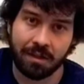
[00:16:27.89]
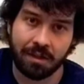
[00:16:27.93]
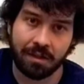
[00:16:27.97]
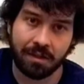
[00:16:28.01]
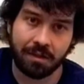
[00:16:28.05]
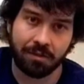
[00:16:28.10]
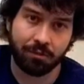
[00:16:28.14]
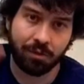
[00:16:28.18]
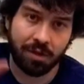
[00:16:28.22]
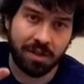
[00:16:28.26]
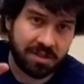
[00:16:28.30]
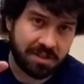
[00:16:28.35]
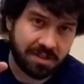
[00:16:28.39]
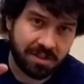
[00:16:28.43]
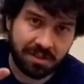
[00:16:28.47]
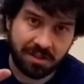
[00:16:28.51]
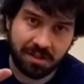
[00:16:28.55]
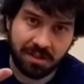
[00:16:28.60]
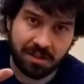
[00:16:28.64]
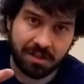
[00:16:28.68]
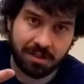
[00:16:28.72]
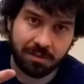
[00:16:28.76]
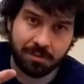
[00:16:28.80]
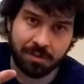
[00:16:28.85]
racing
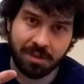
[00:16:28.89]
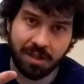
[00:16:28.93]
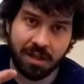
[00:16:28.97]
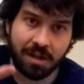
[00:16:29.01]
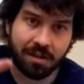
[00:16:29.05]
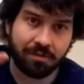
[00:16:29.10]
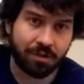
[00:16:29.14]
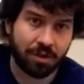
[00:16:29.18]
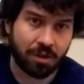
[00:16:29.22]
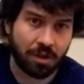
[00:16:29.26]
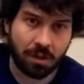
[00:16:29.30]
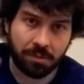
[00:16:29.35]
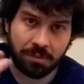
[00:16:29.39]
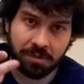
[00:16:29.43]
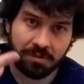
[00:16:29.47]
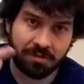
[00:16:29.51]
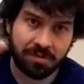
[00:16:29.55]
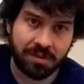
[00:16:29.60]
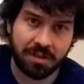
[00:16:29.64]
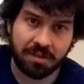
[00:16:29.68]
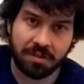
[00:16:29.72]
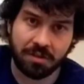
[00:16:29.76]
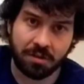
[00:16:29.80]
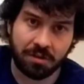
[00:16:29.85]
games. I have a copy of
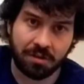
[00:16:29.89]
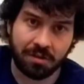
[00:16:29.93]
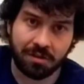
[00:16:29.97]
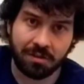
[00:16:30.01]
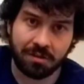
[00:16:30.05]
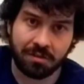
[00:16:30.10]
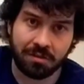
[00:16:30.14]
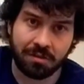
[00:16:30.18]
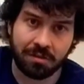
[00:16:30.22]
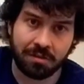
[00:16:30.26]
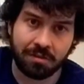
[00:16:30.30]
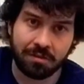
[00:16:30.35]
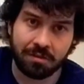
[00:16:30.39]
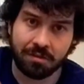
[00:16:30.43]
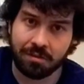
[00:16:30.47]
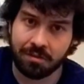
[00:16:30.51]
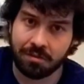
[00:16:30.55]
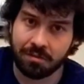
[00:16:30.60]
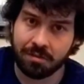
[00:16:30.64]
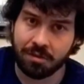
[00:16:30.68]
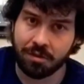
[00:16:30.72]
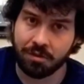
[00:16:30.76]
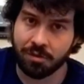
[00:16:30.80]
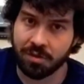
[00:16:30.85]
Daytona
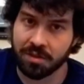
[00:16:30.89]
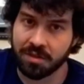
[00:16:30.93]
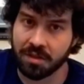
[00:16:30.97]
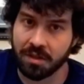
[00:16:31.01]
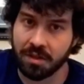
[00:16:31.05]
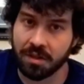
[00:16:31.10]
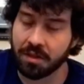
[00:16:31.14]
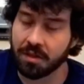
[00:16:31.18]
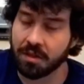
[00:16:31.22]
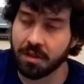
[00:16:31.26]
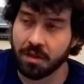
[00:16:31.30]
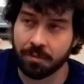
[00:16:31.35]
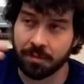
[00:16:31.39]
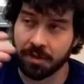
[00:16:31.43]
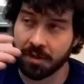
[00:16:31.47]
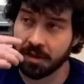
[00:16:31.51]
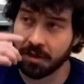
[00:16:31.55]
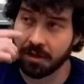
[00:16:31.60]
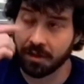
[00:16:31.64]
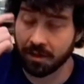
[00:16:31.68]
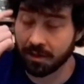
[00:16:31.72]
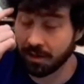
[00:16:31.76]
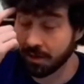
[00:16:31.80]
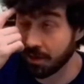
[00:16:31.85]
USA
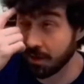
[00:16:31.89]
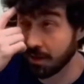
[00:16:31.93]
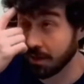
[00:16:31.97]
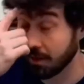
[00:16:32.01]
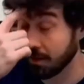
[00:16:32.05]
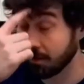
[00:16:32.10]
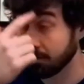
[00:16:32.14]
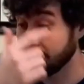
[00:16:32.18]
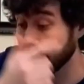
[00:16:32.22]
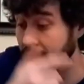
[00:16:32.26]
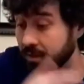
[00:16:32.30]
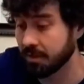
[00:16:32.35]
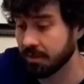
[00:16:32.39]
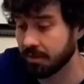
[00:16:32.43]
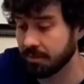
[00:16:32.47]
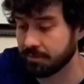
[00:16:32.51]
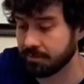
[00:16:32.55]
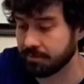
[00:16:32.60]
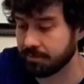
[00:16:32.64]
coming. I have I